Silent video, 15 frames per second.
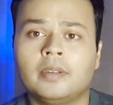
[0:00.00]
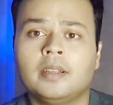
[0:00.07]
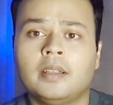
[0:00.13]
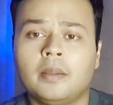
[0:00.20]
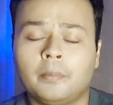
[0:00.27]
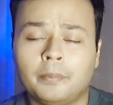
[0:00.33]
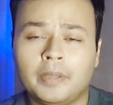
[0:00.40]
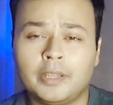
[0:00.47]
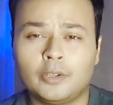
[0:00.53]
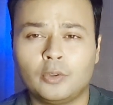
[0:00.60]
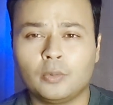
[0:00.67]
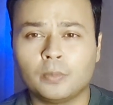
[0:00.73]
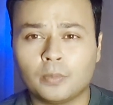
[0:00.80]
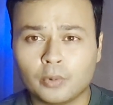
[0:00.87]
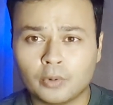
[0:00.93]
make you
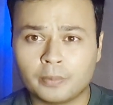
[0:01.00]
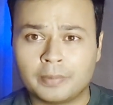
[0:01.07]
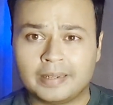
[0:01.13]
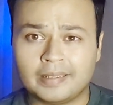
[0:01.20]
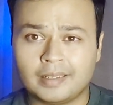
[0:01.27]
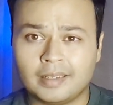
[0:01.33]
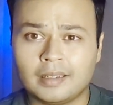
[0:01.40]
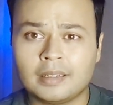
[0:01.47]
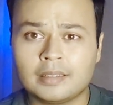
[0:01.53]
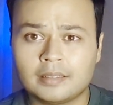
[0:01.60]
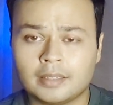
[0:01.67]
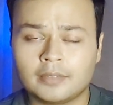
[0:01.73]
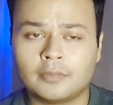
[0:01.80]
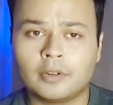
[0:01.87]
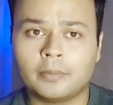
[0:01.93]
more materialistic
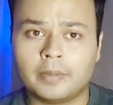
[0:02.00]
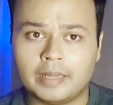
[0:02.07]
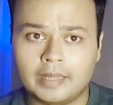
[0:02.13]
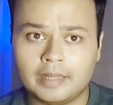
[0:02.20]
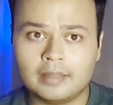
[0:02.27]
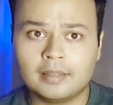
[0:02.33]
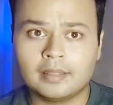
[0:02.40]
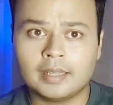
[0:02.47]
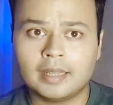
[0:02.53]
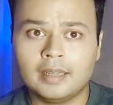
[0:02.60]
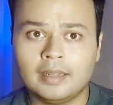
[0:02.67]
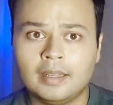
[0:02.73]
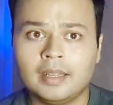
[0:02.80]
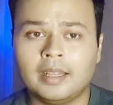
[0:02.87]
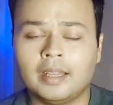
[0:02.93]
from inside
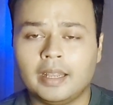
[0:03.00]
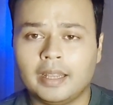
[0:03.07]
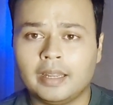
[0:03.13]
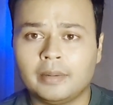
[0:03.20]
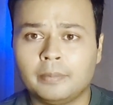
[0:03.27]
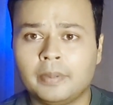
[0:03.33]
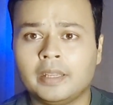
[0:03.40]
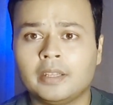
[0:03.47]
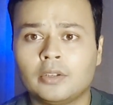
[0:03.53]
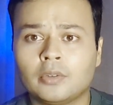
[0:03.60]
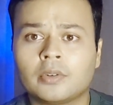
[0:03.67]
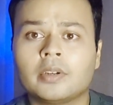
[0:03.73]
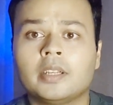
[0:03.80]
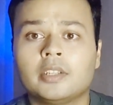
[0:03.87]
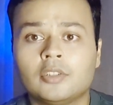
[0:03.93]
and make your
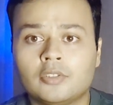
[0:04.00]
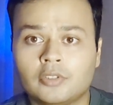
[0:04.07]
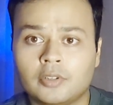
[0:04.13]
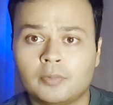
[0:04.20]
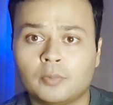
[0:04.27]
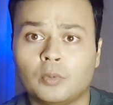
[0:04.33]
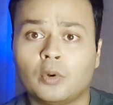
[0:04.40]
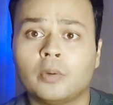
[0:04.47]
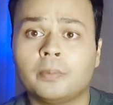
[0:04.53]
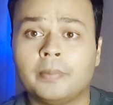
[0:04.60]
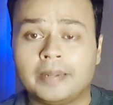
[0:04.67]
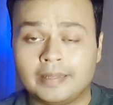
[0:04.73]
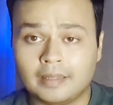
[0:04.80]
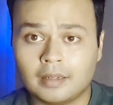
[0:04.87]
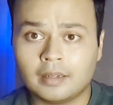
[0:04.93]
relationship more
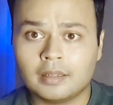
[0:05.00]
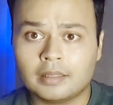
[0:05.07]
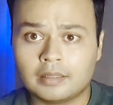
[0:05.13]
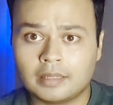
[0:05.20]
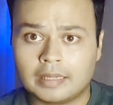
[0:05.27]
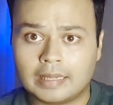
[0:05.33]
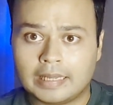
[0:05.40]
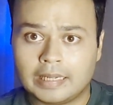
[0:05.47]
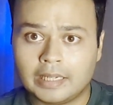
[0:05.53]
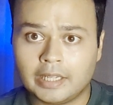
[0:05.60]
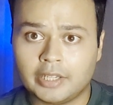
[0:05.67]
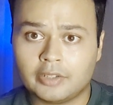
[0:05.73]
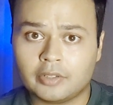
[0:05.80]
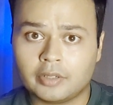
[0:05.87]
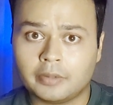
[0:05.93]
materialistic in
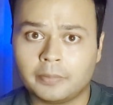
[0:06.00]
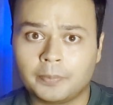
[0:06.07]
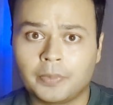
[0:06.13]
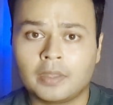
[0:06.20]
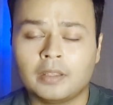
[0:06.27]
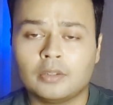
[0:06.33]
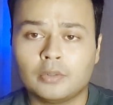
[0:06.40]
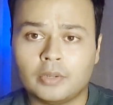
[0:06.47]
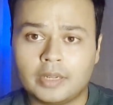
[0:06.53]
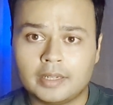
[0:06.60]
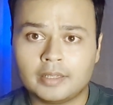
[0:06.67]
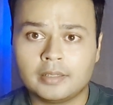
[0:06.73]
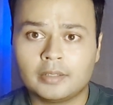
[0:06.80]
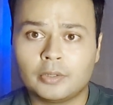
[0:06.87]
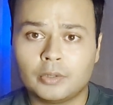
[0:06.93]
nature. So it is
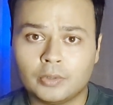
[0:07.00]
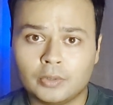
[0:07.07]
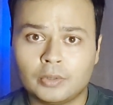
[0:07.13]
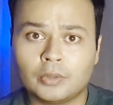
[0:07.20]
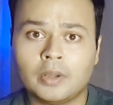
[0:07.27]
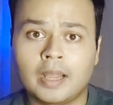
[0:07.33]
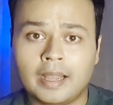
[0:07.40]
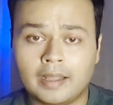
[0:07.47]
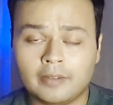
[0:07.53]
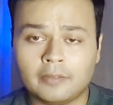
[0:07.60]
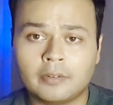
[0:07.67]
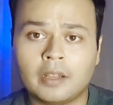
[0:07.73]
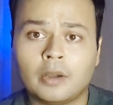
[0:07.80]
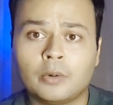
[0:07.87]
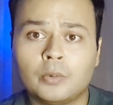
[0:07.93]
good to have
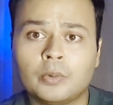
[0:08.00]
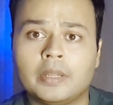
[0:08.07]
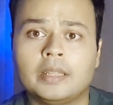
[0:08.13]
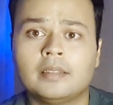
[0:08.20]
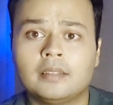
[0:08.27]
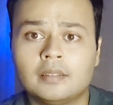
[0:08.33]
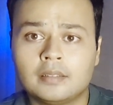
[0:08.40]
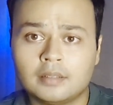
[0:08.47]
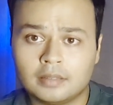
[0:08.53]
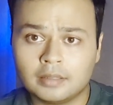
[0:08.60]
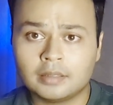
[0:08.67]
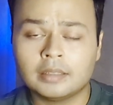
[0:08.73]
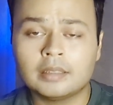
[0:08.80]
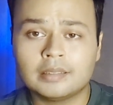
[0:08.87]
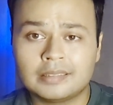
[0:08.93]
Rahu in 3rd,
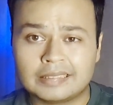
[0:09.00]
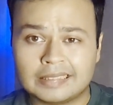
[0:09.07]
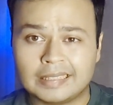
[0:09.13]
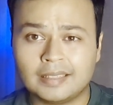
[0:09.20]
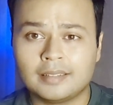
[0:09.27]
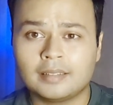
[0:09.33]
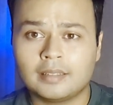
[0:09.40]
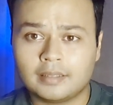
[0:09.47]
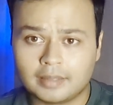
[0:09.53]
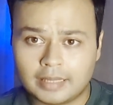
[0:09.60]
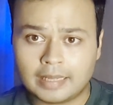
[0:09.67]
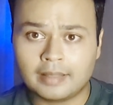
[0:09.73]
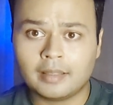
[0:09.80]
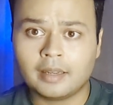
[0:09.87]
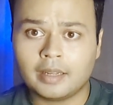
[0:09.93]
6th, 10th
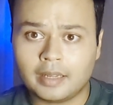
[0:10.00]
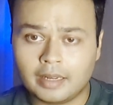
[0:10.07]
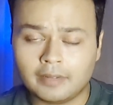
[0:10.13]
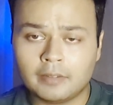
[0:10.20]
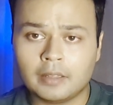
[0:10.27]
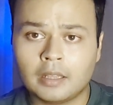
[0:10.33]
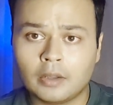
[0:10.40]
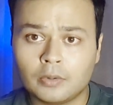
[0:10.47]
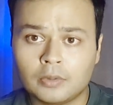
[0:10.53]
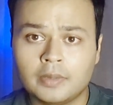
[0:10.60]
and 11th house.